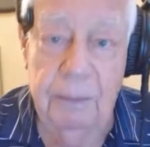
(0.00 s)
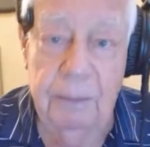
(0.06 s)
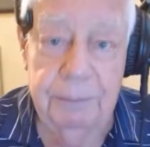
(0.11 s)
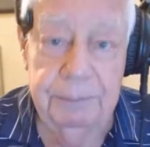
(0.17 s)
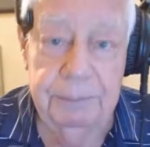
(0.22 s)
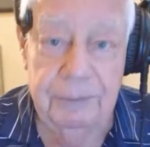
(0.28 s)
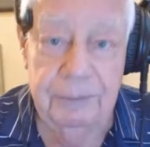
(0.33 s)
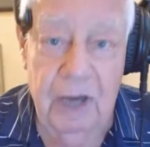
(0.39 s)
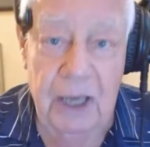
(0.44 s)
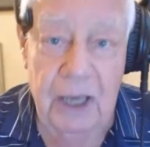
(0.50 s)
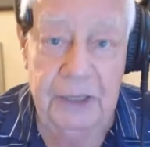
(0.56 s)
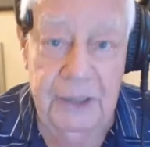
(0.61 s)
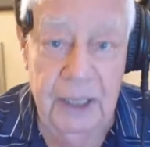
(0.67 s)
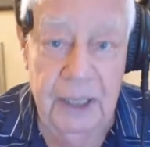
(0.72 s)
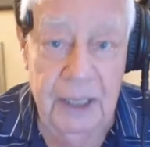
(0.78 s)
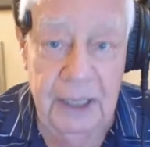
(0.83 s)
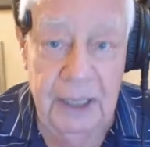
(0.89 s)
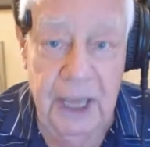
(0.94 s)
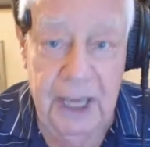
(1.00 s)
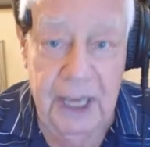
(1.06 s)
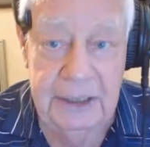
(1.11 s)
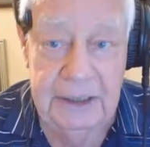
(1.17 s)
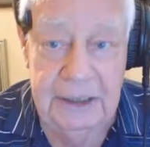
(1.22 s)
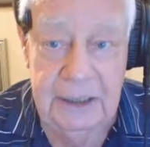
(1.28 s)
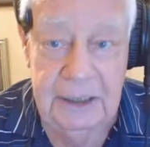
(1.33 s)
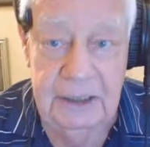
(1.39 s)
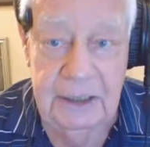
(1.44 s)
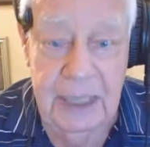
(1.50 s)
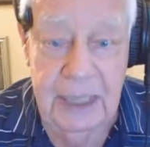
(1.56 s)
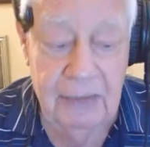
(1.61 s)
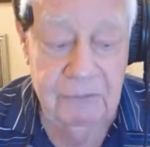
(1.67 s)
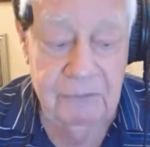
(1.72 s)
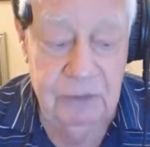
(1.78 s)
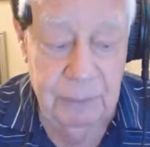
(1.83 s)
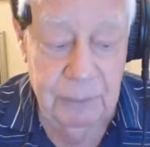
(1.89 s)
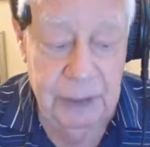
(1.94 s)
Provide an ID. They
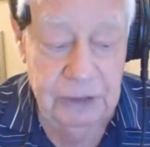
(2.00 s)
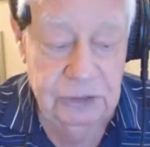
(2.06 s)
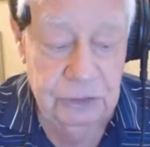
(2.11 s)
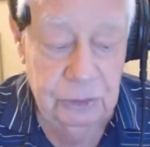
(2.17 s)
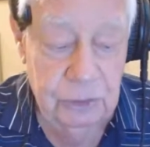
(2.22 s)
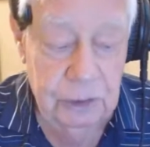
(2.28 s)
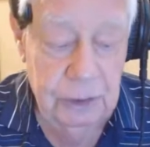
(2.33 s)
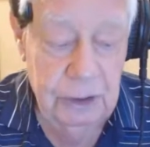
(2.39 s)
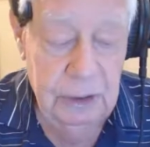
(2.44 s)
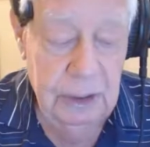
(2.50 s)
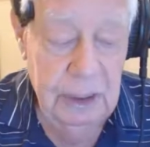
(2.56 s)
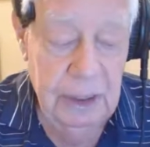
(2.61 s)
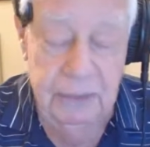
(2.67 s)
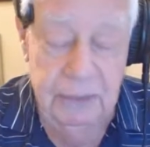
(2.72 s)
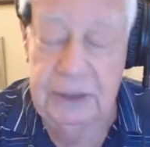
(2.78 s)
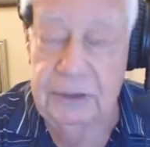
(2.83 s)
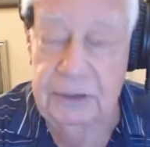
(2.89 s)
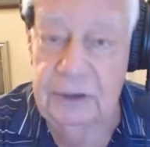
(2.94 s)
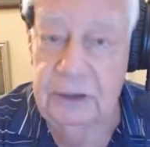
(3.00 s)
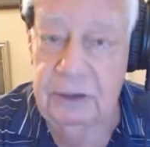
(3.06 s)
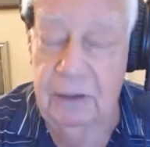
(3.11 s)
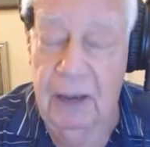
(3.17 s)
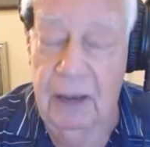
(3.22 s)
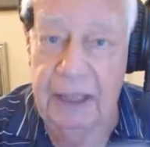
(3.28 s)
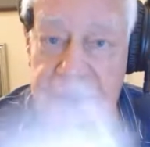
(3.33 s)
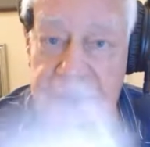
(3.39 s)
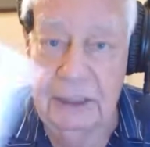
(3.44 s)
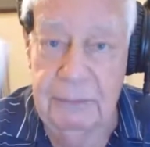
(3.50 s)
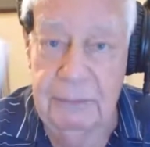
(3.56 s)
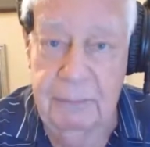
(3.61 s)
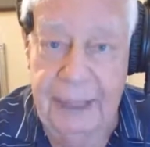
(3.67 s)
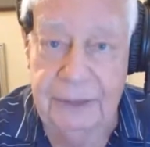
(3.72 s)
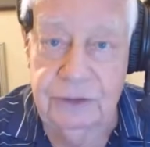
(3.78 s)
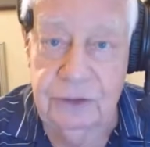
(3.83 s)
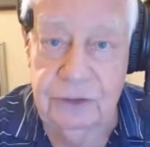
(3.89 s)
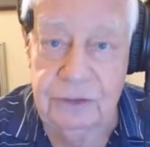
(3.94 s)
have to make sure that your ID
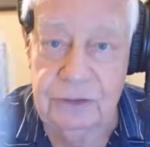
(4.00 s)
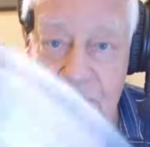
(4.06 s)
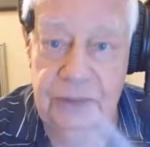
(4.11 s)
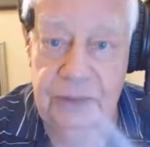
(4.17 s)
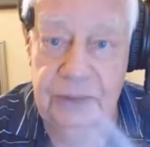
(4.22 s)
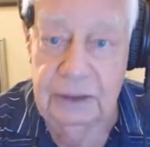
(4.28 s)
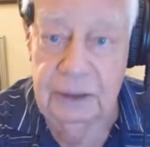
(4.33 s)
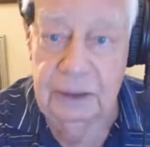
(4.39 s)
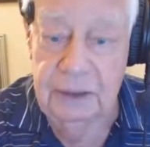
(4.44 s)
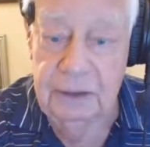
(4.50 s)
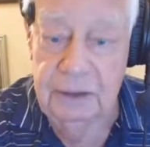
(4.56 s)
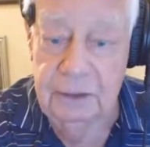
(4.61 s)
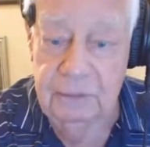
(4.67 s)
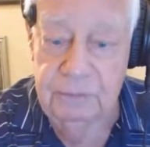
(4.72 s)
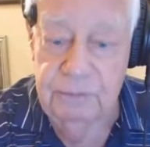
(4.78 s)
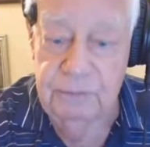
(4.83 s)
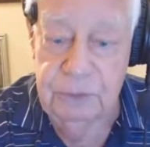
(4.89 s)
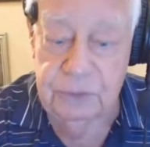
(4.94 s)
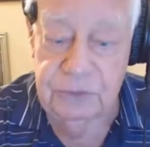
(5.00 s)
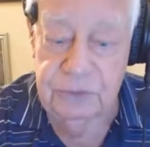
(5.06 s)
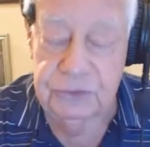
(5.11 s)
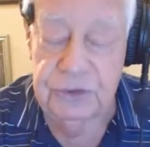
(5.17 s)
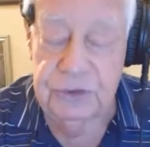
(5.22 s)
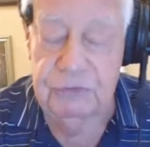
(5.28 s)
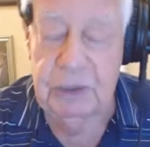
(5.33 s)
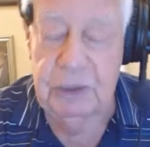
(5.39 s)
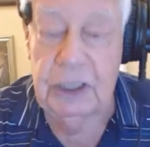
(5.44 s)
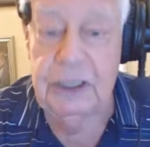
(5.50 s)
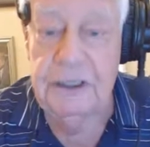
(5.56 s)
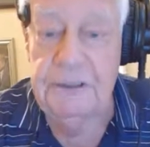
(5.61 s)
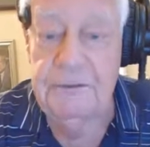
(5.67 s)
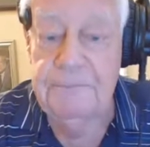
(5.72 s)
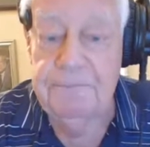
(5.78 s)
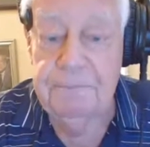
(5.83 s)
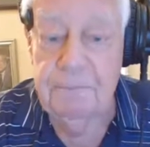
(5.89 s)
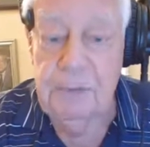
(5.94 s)
matches your certificate,
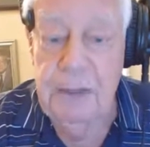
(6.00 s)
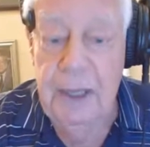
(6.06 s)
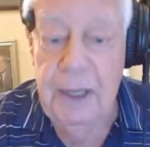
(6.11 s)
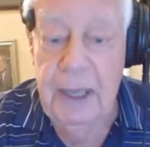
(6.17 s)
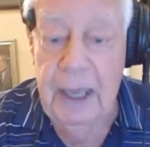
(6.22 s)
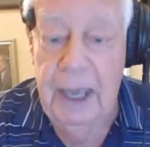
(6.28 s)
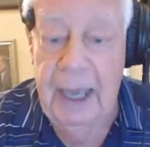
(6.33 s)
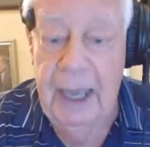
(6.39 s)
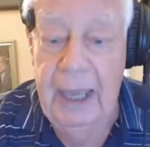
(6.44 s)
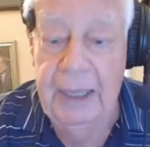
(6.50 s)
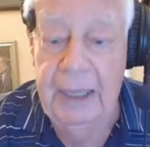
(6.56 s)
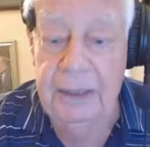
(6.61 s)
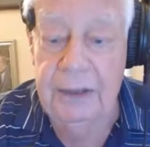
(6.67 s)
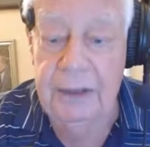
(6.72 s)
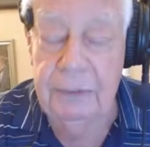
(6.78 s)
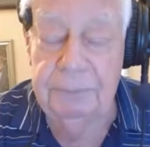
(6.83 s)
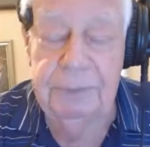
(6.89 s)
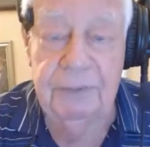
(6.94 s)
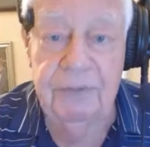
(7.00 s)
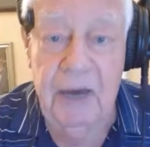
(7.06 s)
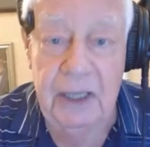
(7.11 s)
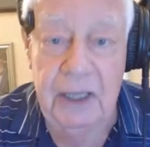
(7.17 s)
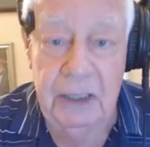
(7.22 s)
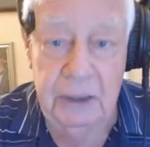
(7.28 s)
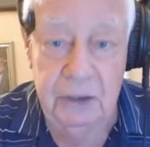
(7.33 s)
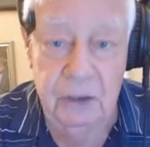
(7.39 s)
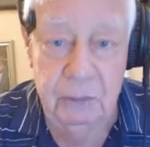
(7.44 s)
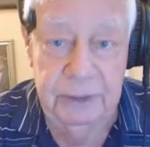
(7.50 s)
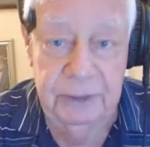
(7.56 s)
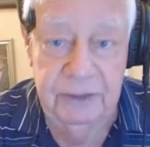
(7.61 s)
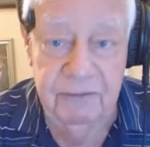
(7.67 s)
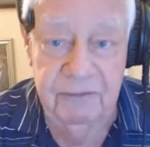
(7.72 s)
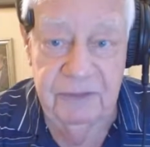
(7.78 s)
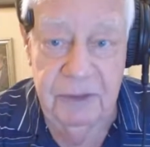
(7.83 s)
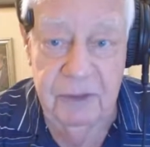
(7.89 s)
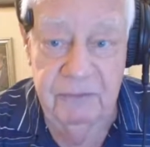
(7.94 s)
and provide a little bit
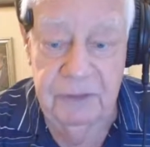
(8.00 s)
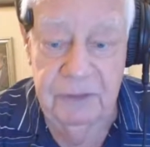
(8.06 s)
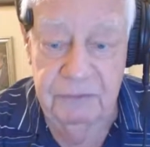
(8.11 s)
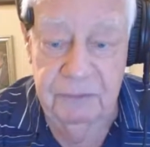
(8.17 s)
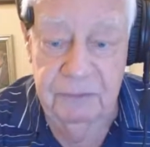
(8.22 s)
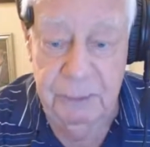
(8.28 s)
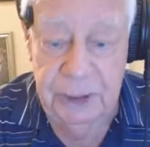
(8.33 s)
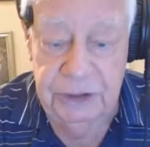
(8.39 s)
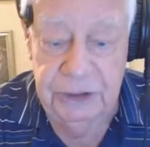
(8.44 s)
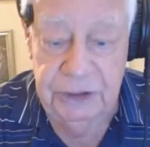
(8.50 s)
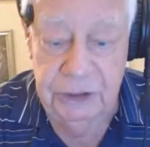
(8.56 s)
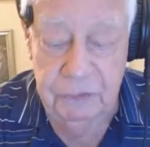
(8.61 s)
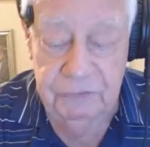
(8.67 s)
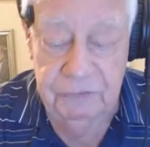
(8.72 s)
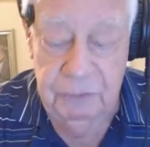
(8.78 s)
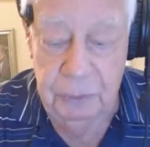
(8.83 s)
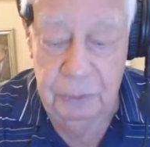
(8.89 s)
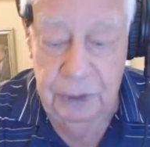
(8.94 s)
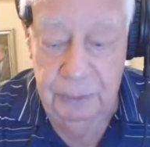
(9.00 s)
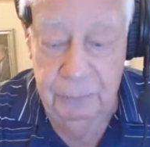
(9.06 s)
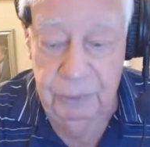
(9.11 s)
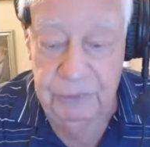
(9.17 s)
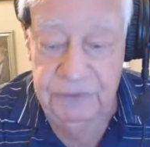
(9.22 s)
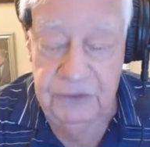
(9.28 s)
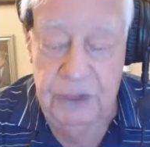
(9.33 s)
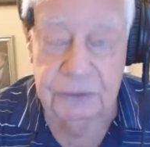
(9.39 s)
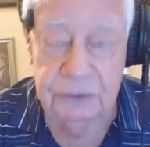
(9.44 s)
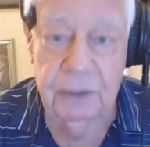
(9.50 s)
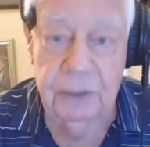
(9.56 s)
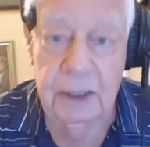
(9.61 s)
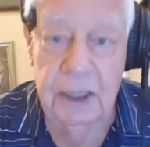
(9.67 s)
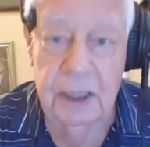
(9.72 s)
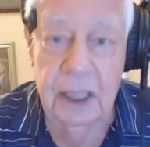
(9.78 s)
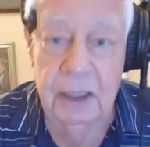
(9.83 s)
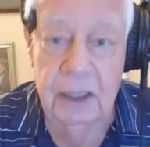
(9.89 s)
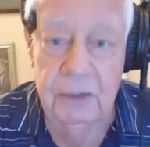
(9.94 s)
of information, your phone number, etc.
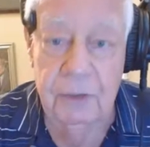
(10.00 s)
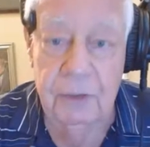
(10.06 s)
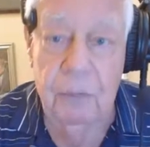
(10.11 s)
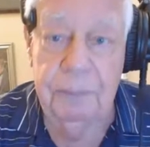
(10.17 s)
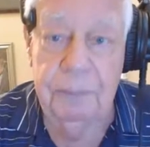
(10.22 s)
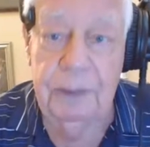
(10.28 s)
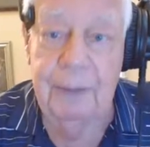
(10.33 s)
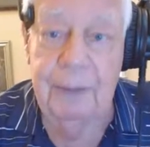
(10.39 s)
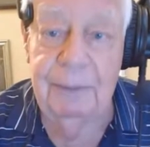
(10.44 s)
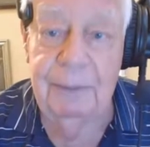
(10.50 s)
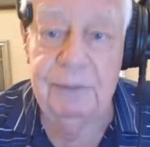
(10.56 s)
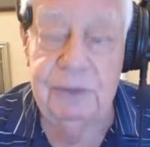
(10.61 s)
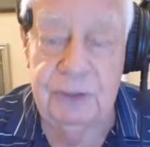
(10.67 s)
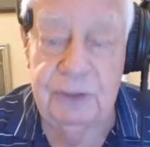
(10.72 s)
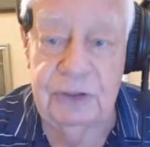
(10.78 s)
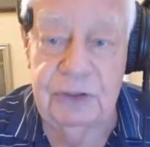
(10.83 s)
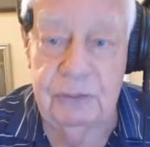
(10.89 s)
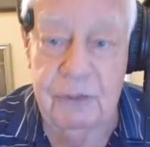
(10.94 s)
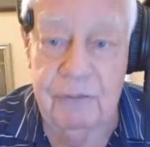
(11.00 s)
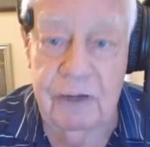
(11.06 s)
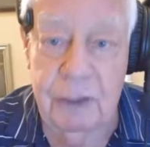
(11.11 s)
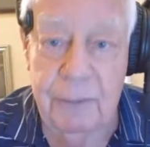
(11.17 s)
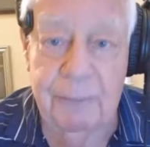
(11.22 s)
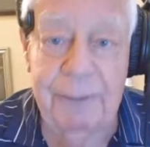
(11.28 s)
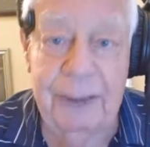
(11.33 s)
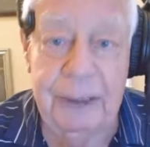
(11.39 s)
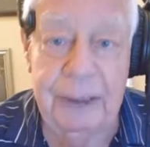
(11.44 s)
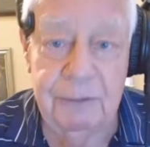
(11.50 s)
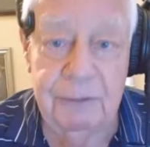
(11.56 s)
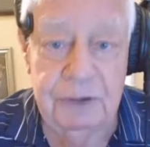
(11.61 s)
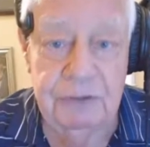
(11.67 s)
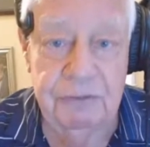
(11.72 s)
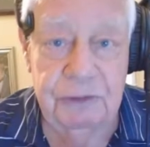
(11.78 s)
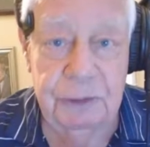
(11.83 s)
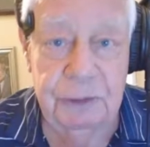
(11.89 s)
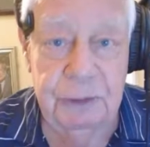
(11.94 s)
No problems whatsoever. Everybody
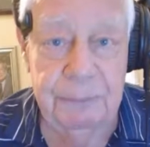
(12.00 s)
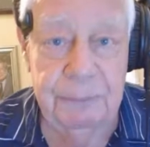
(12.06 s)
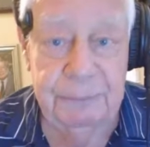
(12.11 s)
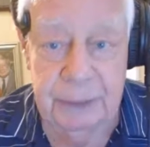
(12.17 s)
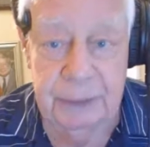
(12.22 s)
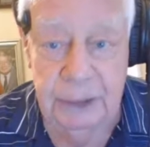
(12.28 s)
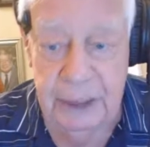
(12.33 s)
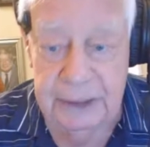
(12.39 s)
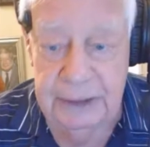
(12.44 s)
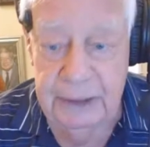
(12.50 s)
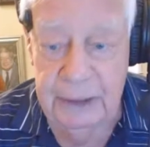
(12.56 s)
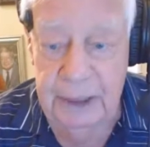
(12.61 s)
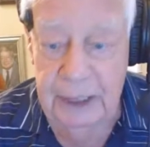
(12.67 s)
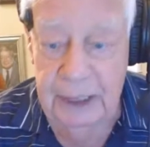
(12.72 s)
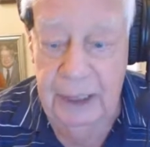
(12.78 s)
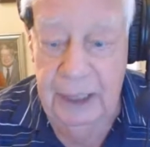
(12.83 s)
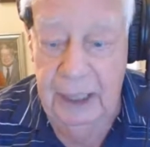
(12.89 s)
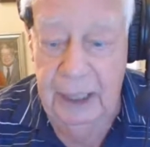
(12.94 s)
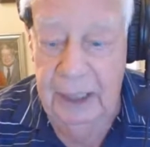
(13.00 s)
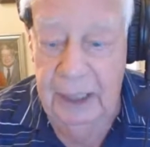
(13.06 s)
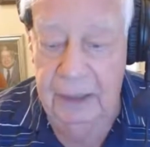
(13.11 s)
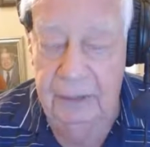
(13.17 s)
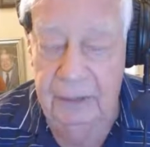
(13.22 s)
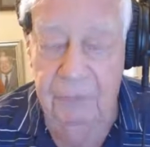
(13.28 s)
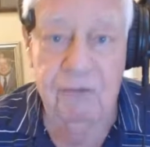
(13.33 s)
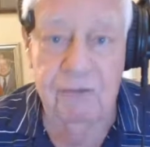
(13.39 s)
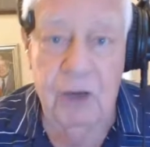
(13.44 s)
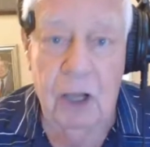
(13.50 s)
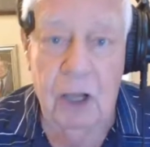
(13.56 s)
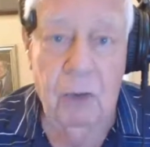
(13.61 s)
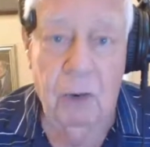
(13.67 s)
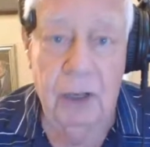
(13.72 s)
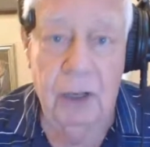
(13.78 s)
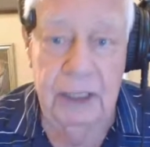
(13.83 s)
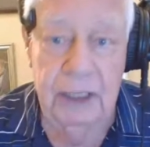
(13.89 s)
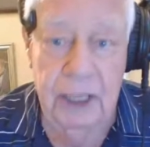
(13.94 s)
was very polite. They're well
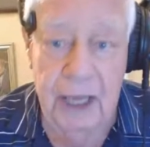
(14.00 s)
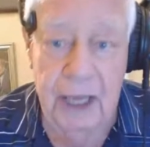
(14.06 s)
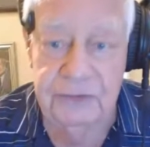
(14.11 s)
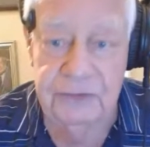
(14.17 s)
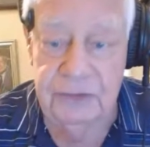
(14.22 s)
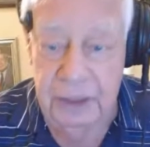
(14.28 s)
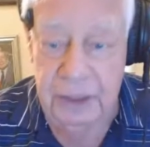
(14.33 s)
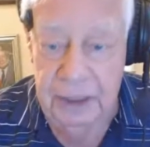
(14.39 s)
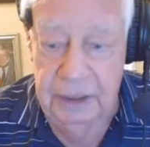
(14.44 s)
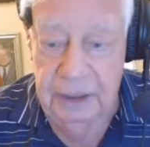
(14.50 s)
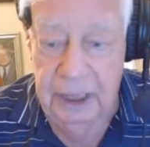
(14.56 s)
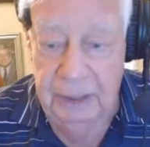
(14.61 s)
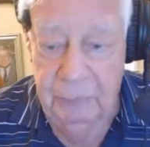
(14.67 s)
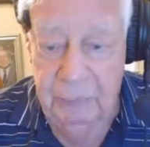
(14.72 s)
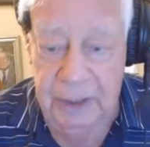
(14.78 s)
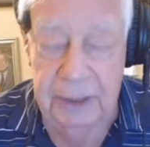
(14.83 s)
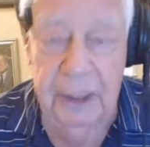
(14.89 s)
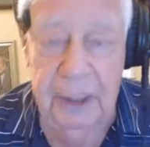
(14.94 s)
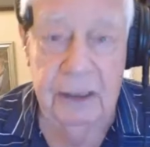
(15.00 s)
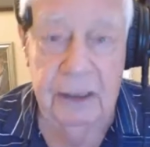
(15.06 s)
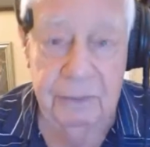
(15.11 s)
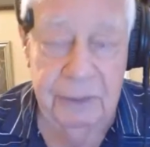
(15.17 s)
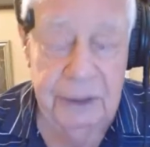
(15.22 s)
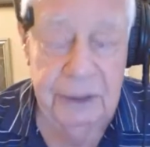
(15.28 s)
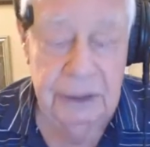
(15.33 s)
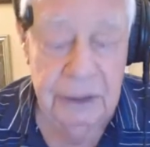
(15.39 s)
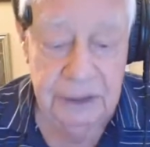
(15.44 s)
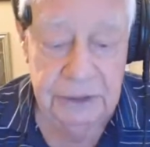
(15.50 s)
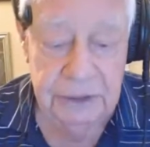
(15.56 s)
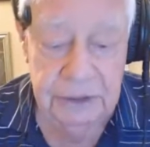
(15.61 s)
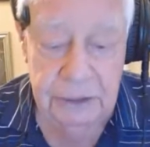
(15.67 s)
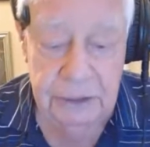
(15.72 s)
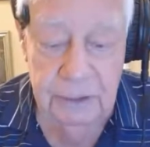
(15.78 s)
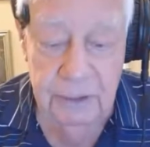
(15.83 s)
organized, and in they went and had a great lunch.